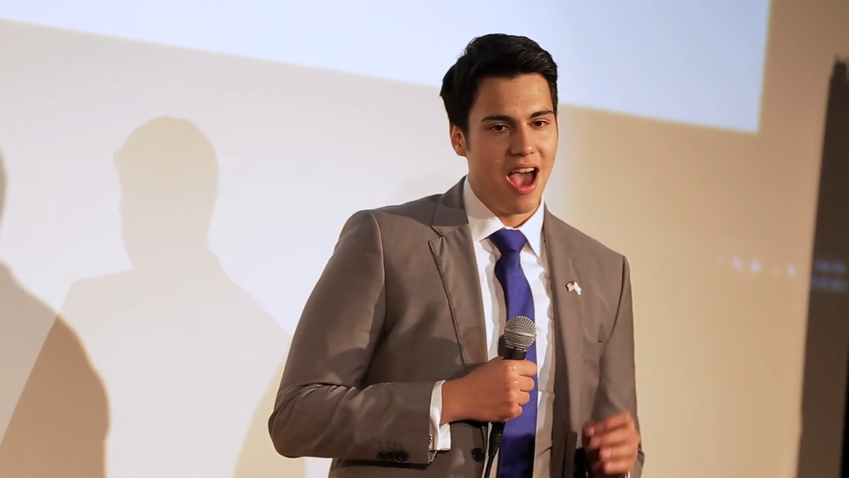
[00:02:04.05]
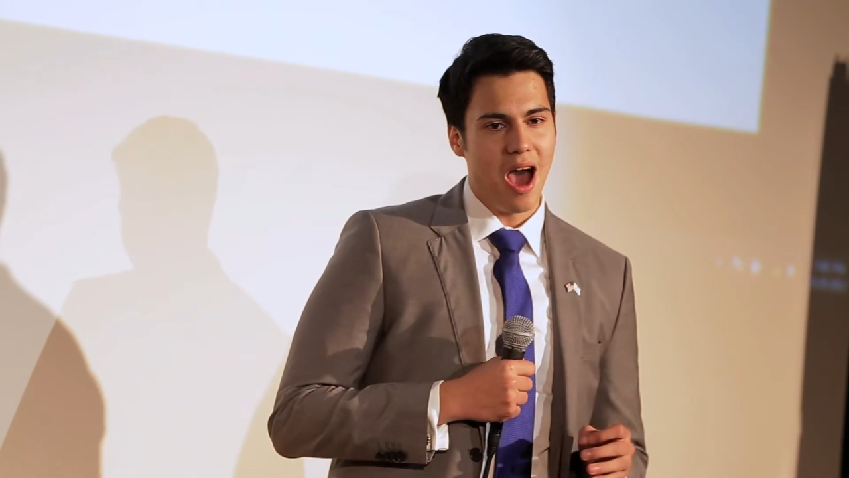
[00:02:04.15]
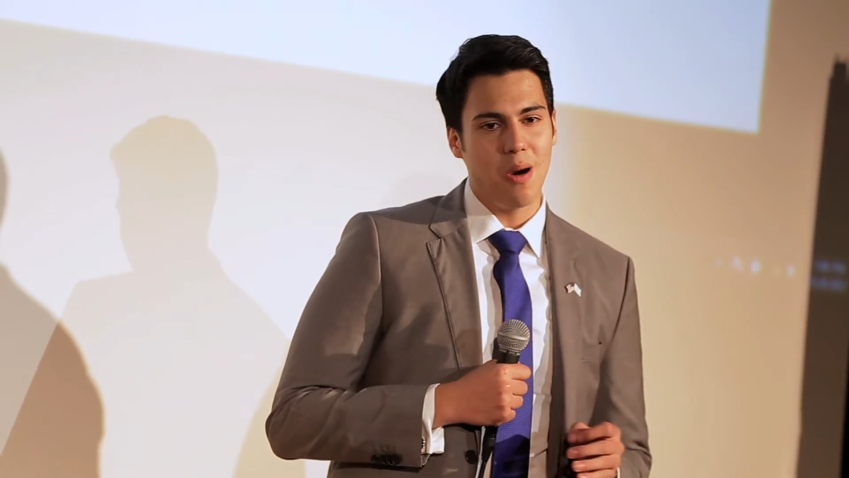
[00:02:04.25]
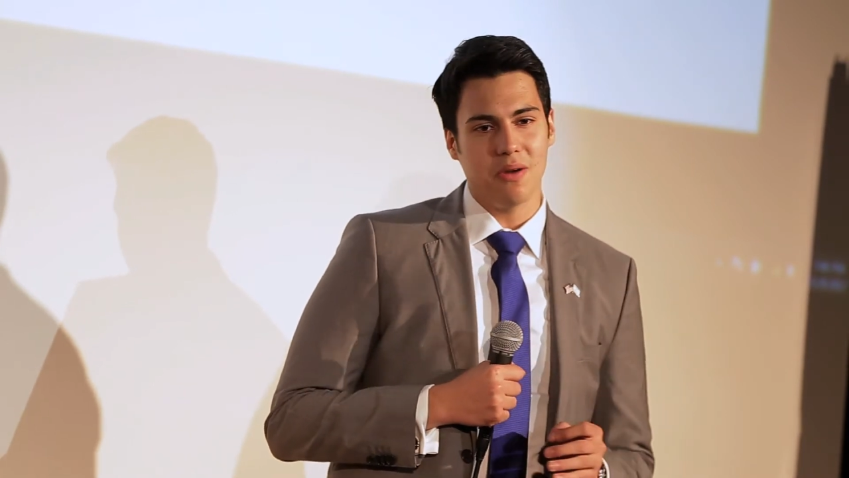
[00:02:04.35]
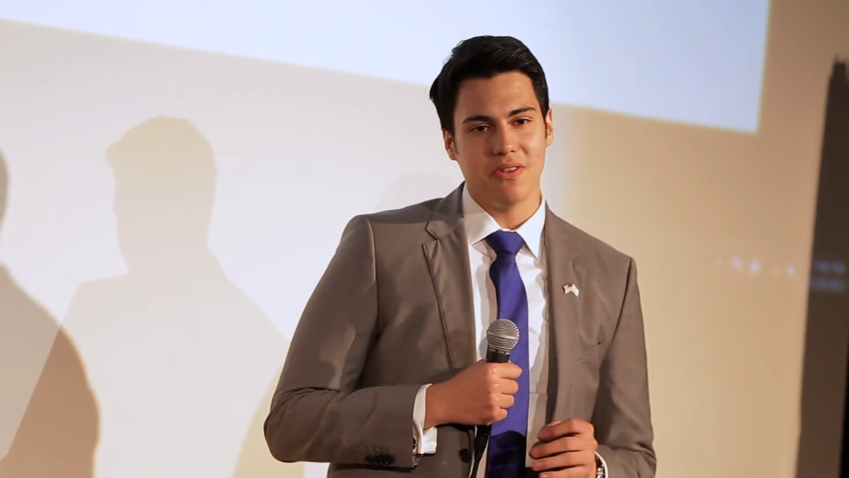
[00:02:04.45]

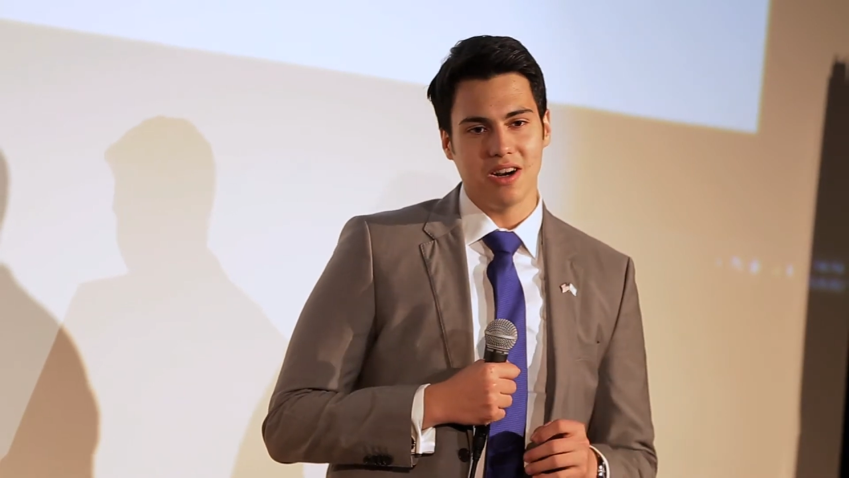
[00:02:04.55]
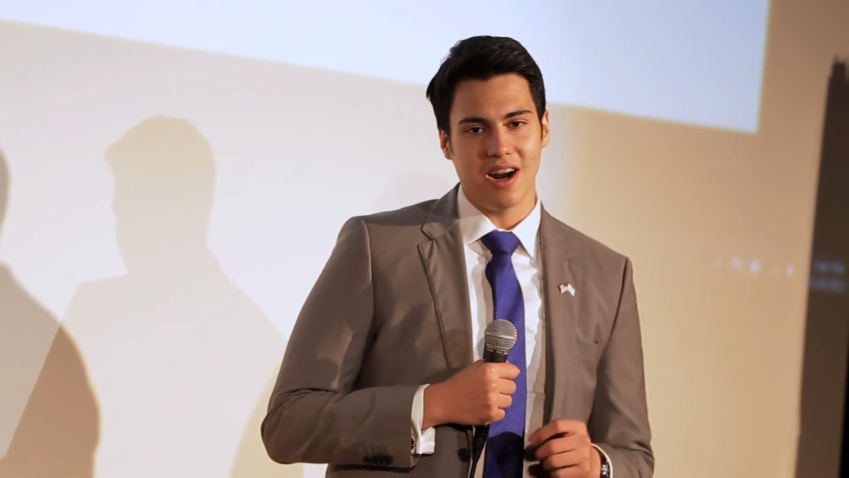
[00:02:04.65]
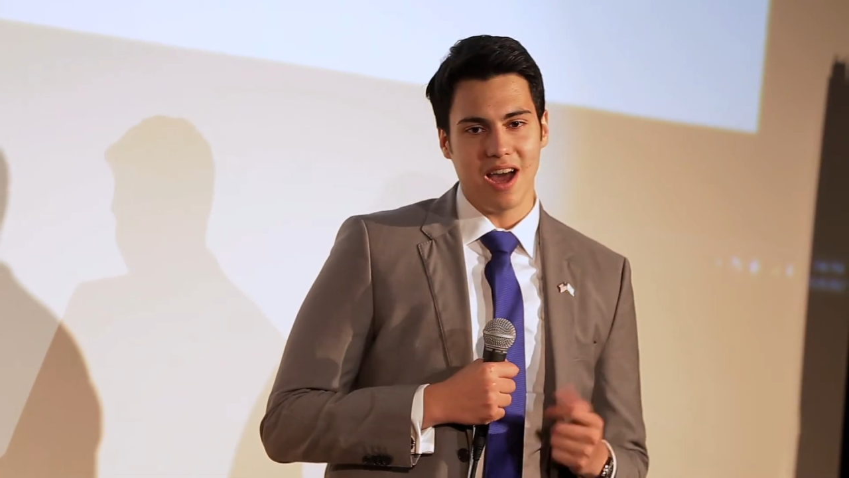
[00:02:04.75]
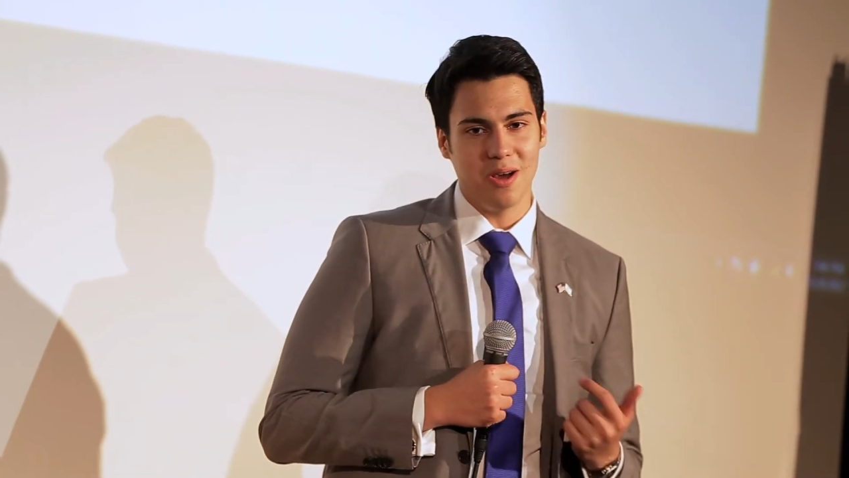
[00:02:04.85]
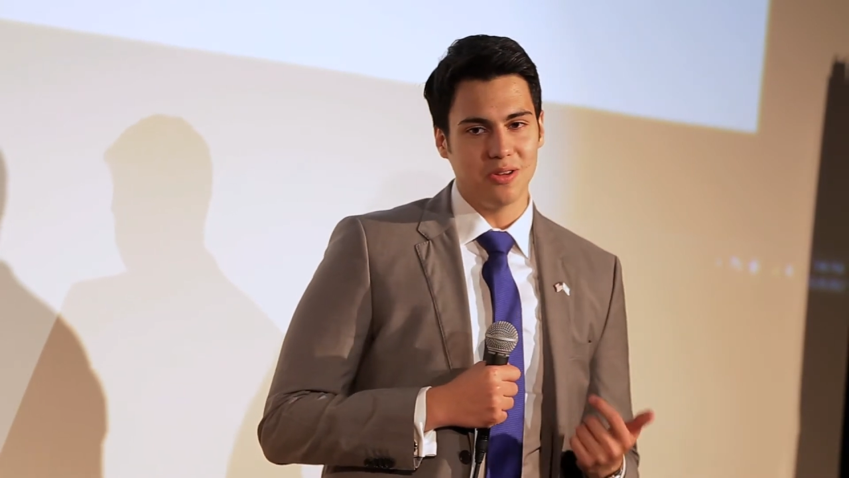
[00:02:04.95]

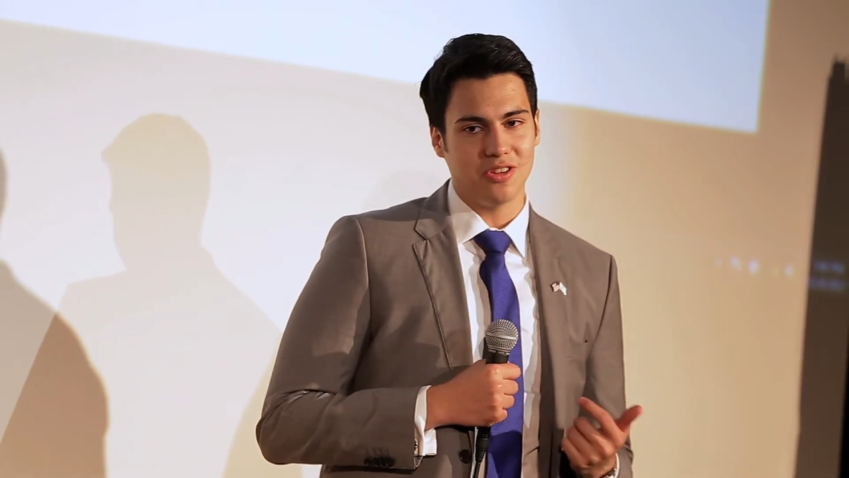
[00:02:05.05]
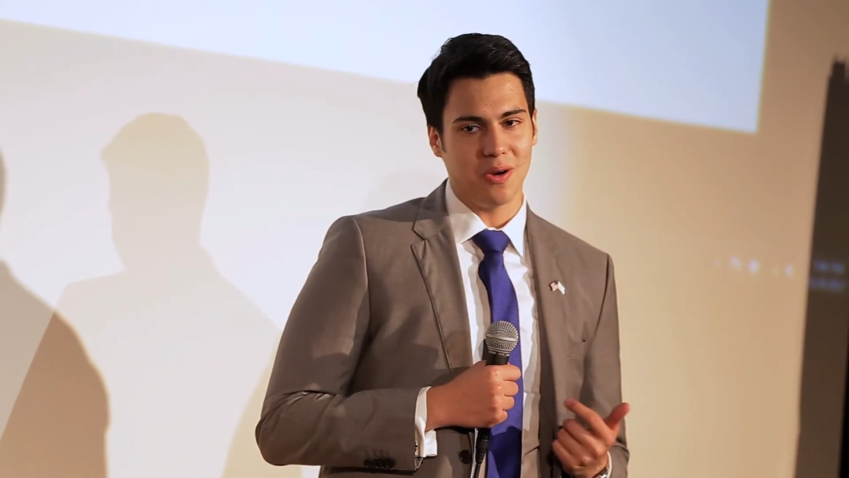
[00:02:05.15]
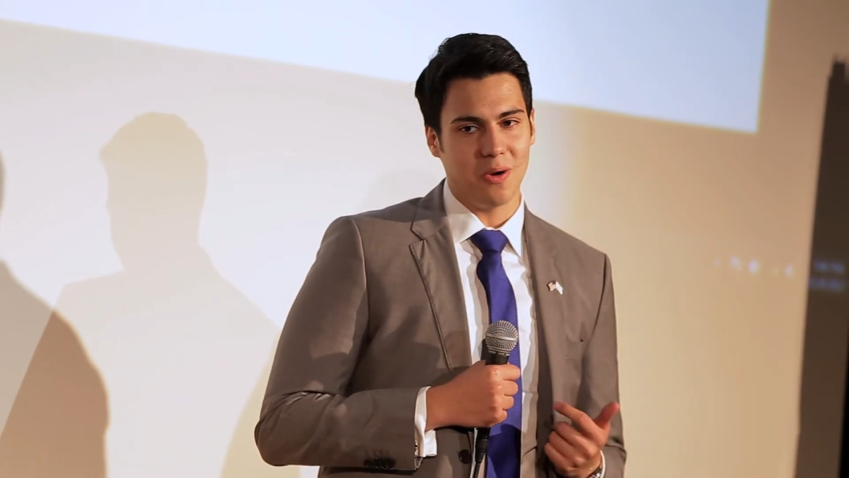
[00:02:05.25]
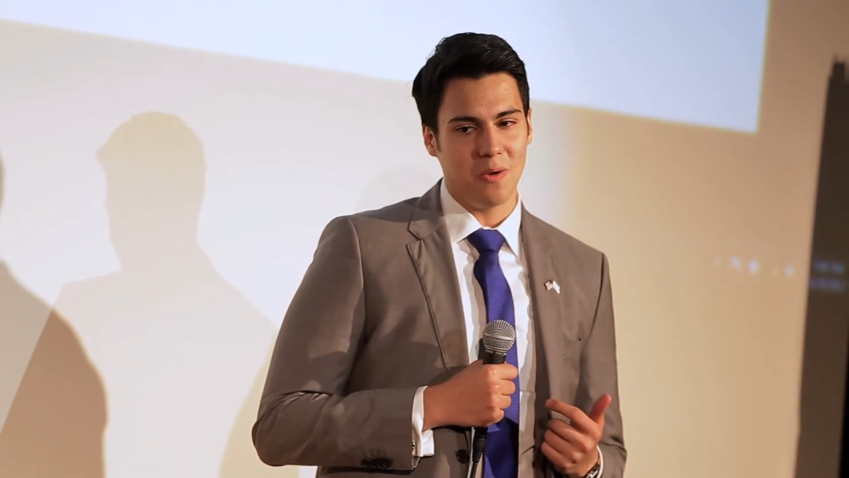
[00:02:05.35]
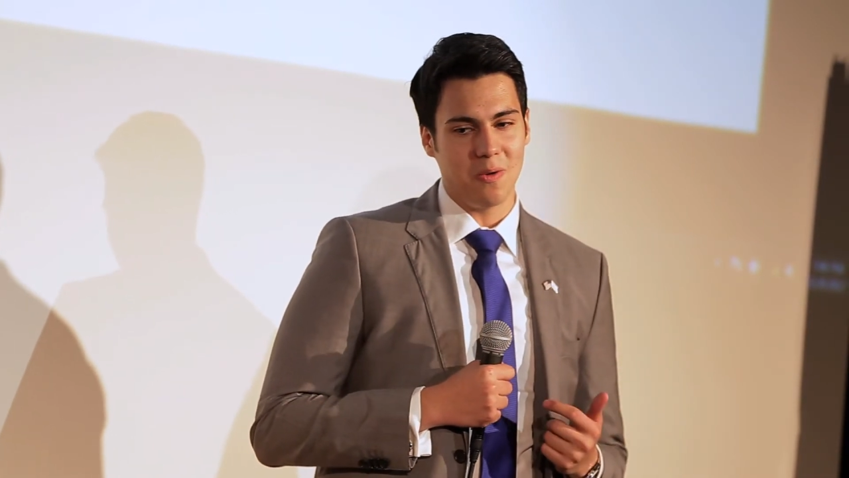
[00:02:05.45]
However, I
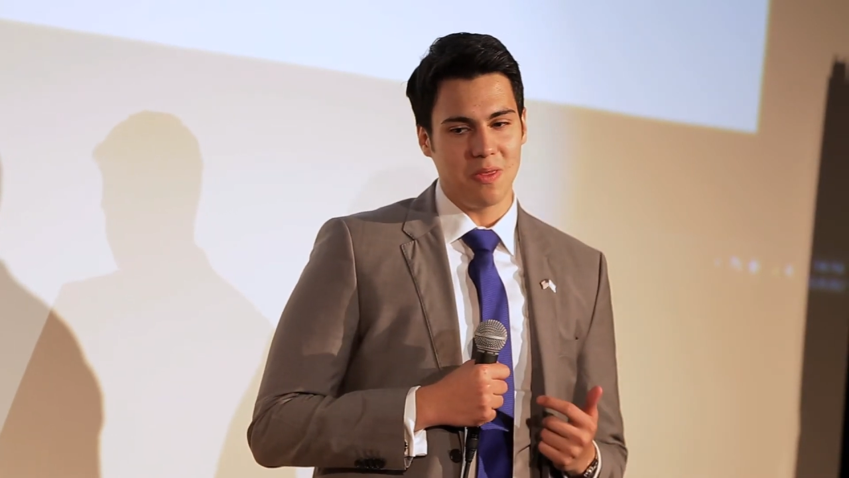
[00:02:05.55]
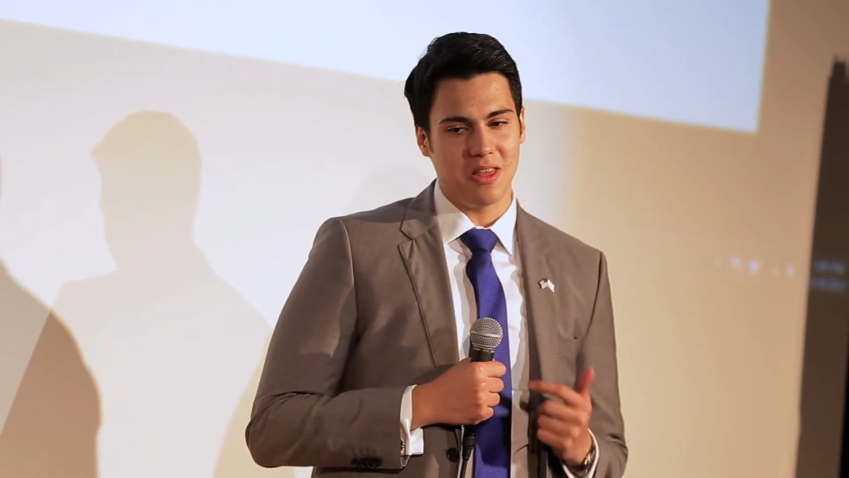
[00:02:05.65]
also,